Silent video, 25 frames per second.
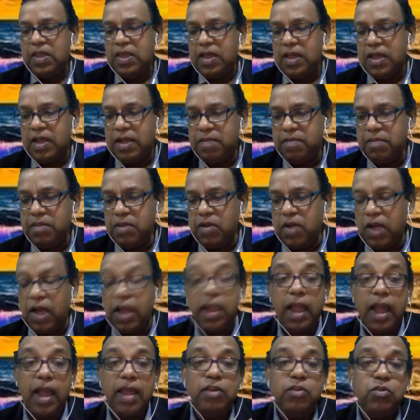um, you know,
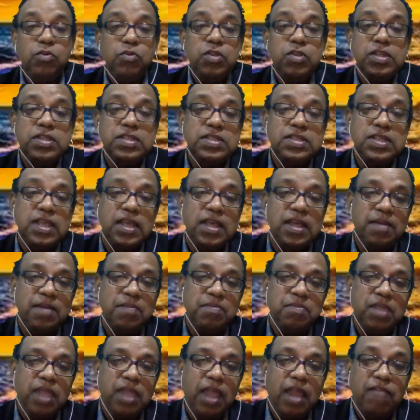I, I do this
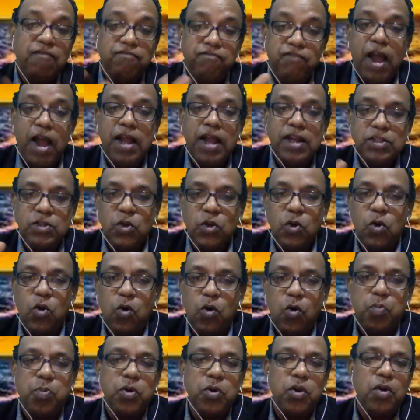um, advanced
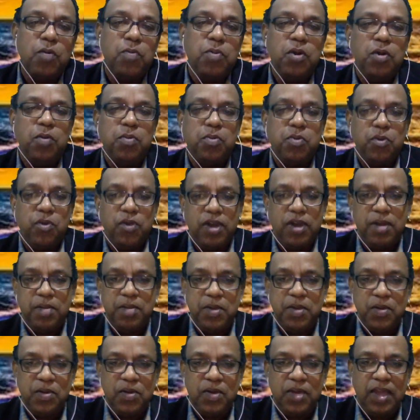Ho'oponopono program,
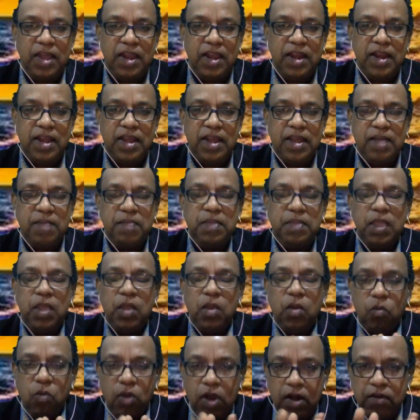you know, and uh,
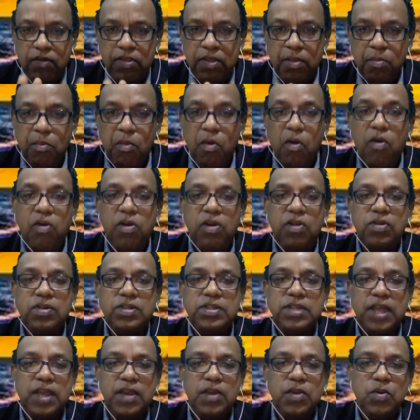one of the
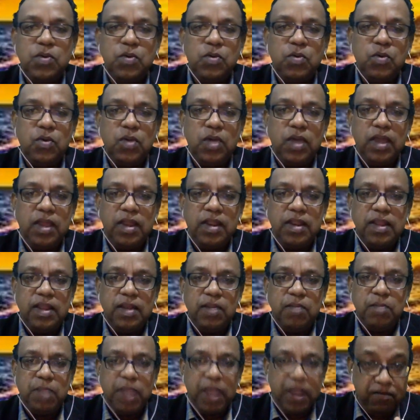modules I do in
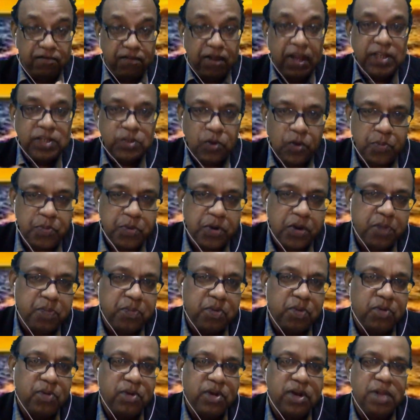that my advanced Ho'oponopono
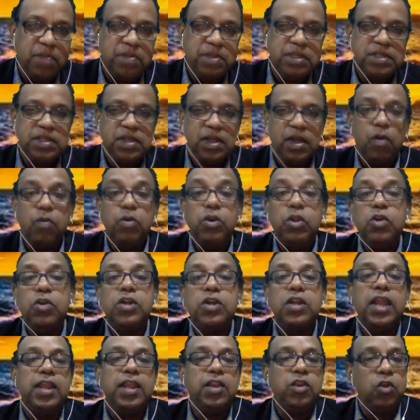program is how do you
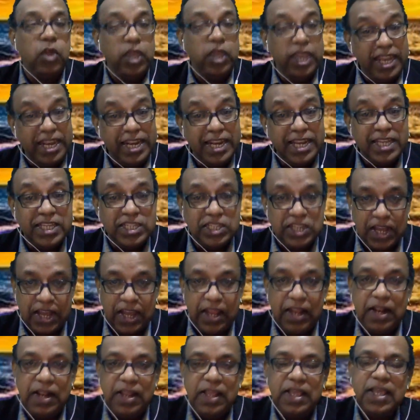connect your inner
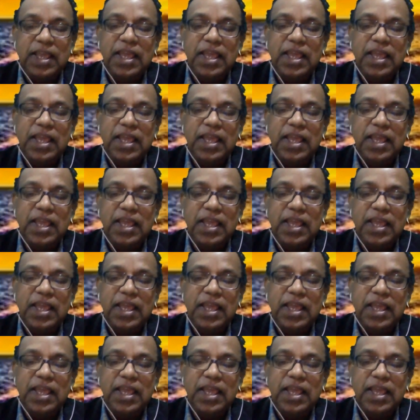child